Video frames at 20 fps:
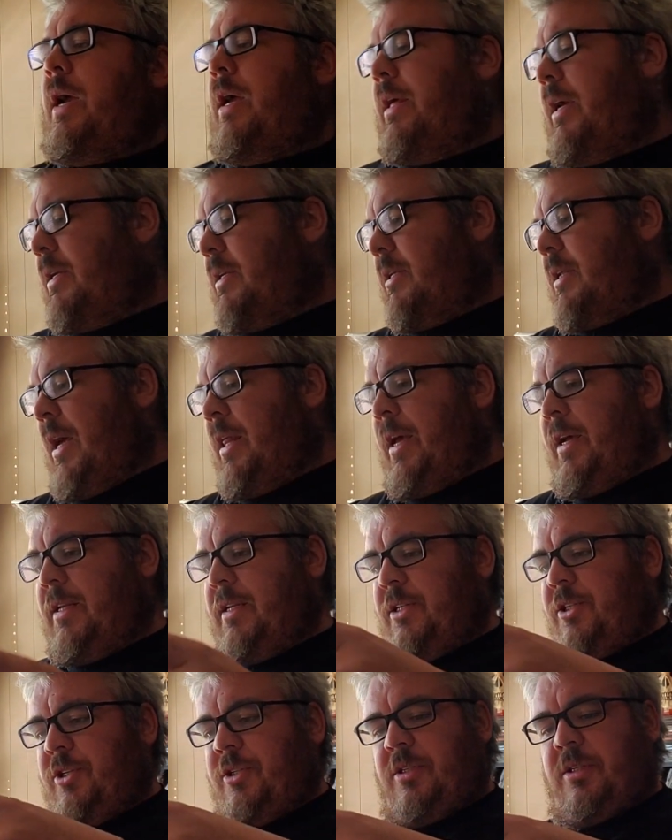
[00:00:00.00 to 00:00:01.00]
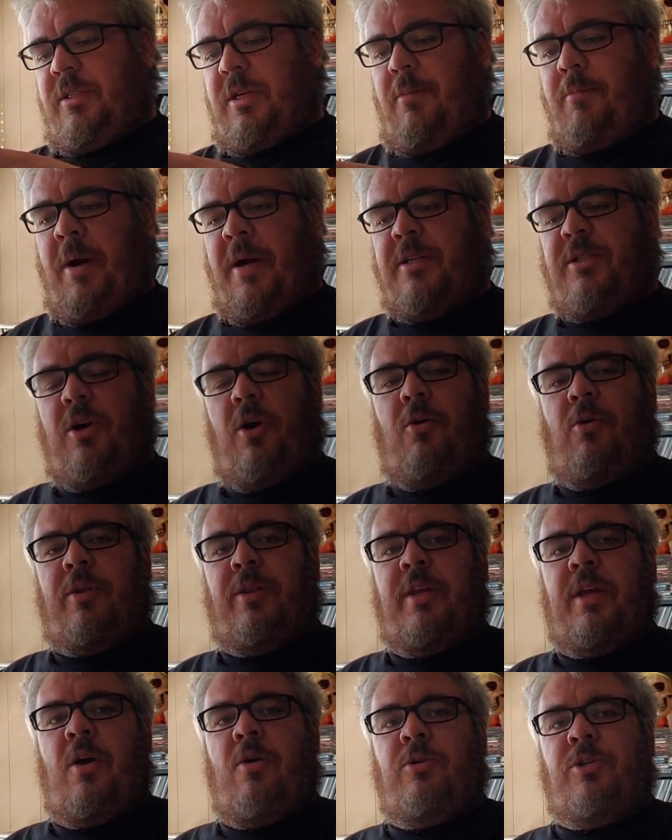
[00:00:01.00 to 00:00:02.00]
I like to just dip my toe in
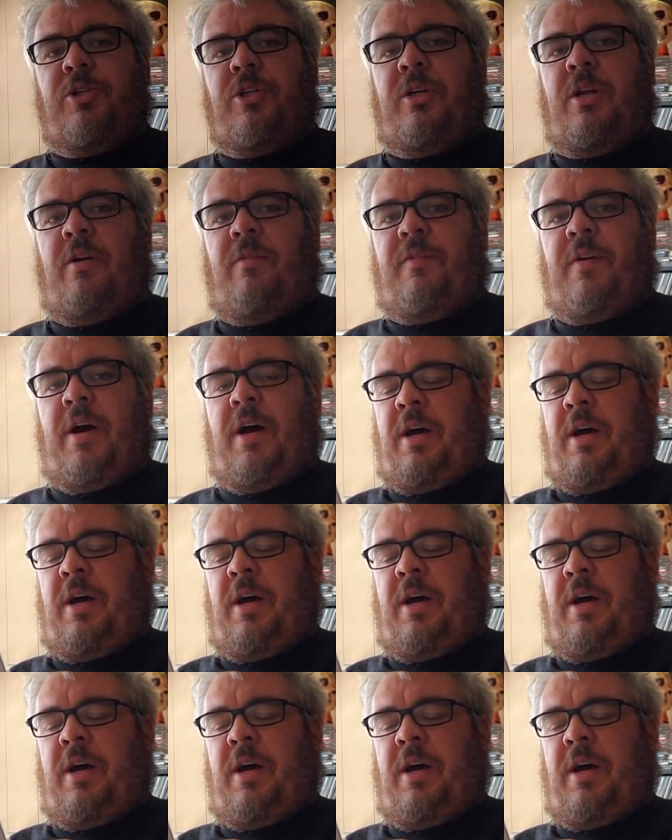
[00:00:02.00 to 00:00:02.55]
the ocean of